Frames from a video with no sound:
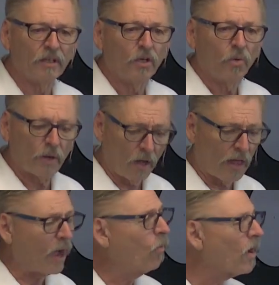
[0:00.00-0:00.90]
well
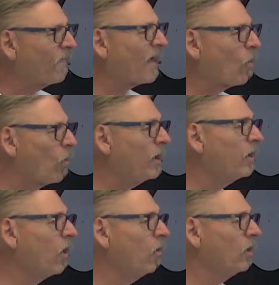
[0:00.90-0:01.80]
i want that
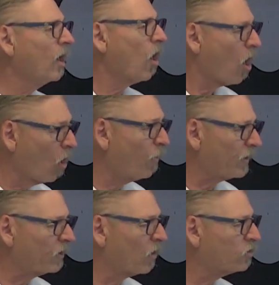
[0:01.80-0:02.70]
window
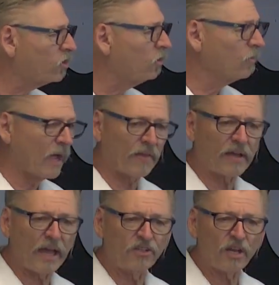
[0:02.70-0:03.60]
open don't you in
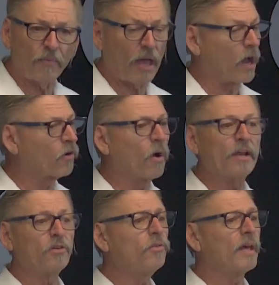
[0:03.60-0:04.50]
malachi chapter how do i
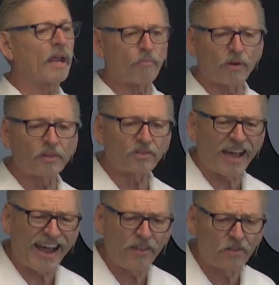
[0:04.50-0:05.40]
do that i bring the
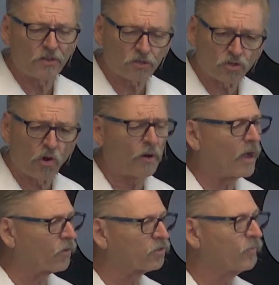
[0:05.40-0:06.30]
tithe into the
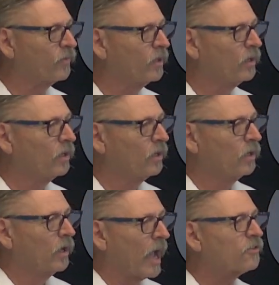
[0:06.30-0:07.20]
storehouse
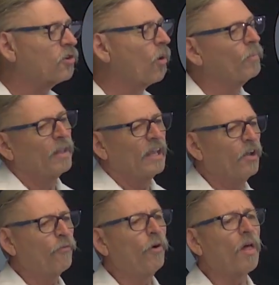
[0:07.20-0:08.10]
and so,
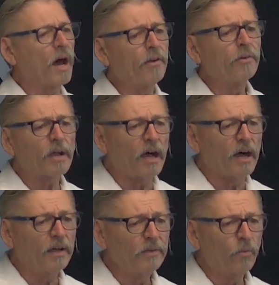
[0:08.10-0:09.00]
if we'll honor
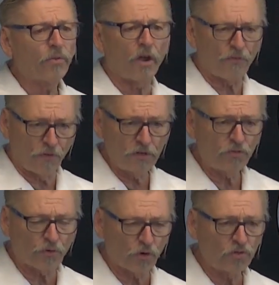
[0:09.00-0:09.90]
God with our first
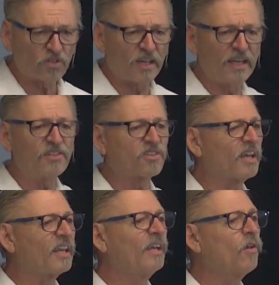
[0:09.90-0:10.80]
fruits, then He
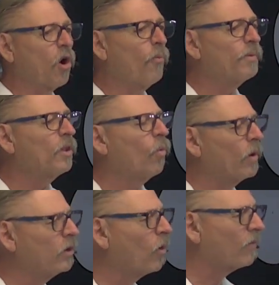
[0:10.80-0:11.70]
said He'll open the
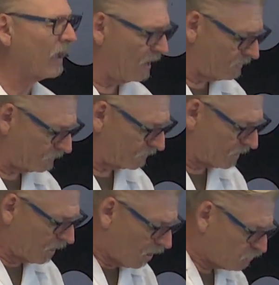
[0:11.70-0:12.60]
window of heaven.
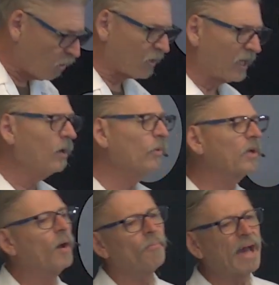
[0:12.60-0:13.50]
So, again, we
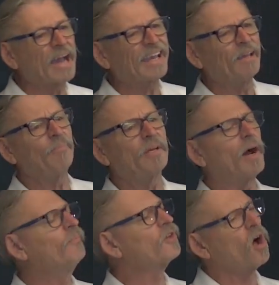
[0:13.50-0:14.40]
come back, it
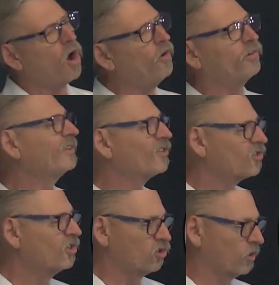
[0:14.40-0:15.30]
becomes a heart
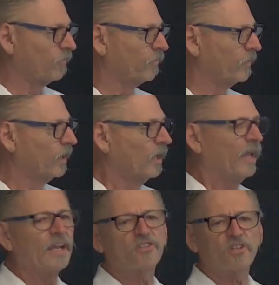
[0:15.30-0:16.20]
decision.
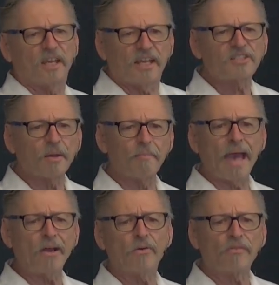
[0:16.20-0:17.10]
It's, it's a
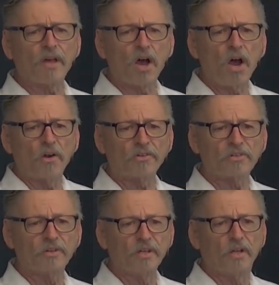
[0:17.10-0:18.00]
matter of the heart.
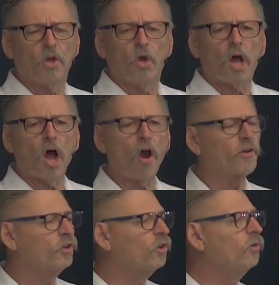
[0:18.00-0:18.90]
Are
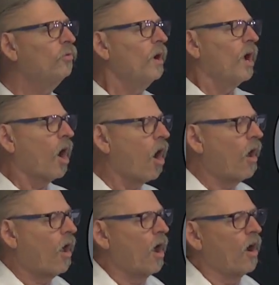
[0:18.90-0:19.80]
you, are,
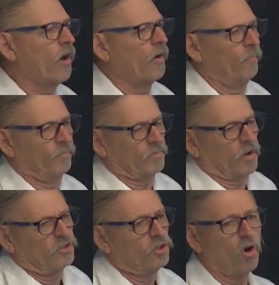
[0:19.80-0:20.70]
are, are,
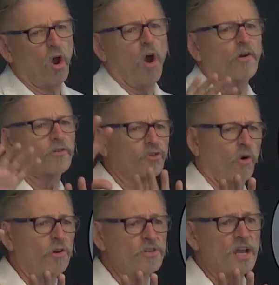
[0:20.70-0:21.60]
is your heart
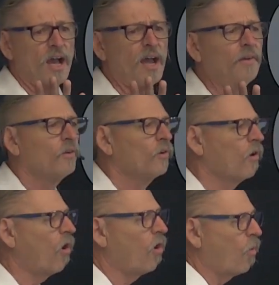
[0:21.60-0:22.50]
towards God
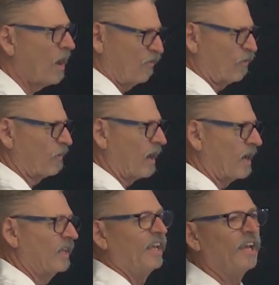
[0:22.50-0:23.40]
or away from
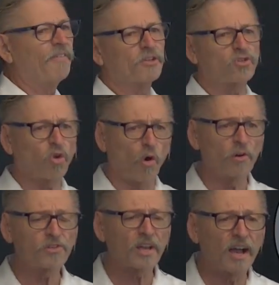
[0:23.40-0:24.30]
God? If it's
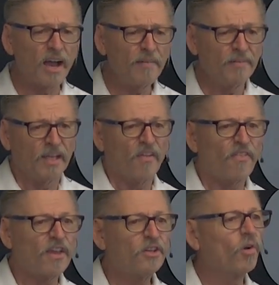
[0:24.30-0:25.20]
towards God,
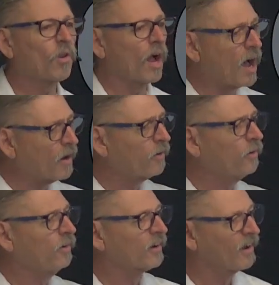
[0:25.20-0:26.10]
then you'll
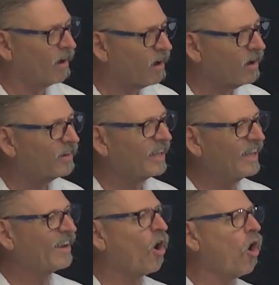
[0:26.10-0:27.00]
honor God
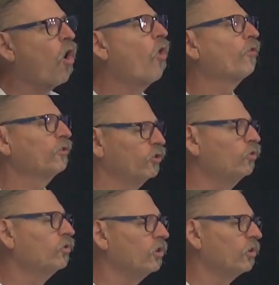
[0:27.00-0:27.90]
in all you
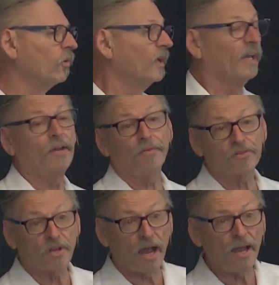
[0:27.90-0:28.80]
do. If it's
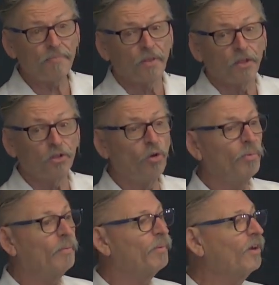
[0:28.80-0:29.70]
not, you'll
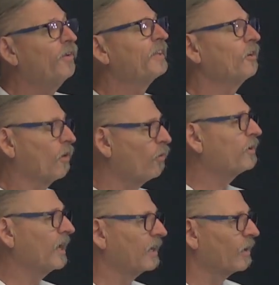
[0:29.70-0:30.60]
be building your own
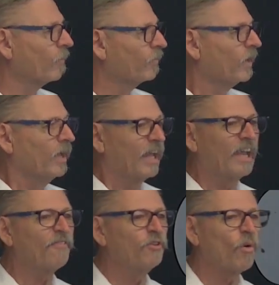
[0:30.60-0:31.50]
kingdom.
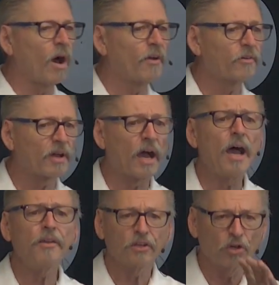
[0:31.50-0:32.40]
If you honor
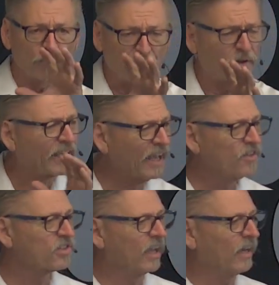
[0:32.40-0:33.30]
God, you're building
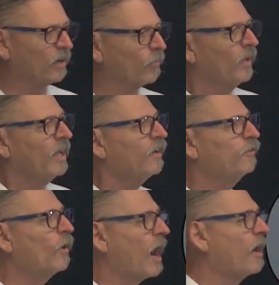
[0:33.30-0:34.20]
His kingdom. If
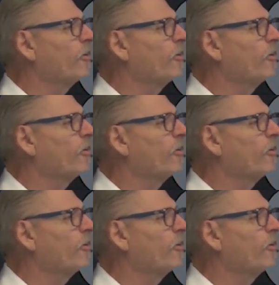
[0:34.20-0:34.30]
you honor